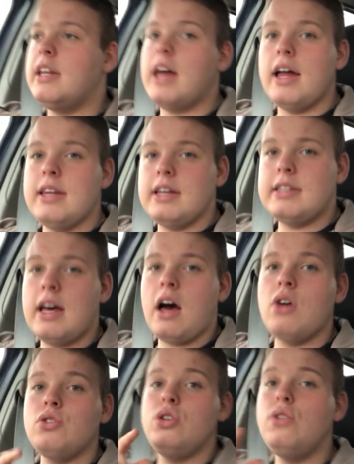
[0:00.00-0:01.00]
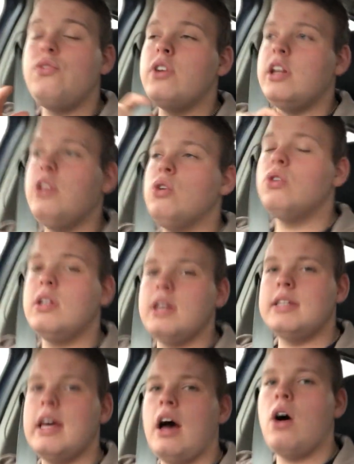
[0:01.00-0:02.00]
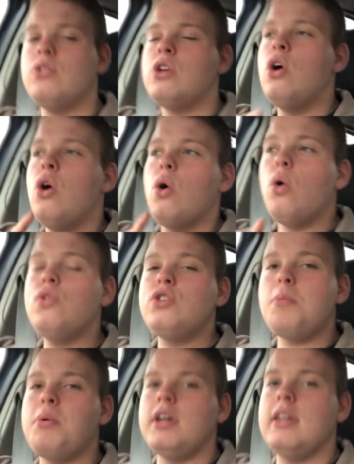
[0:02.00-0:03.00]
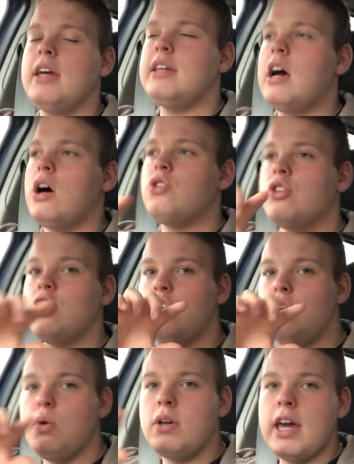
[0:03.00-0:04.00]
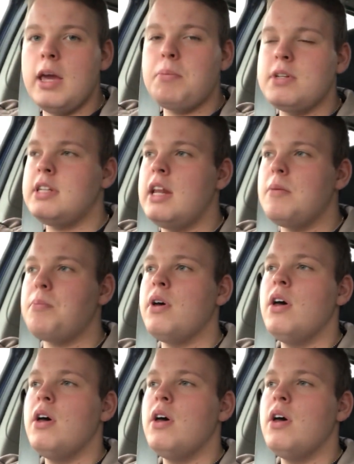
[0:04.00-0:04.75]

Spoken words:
in their details, you fill in your details. Also put your details on the new keeper slip.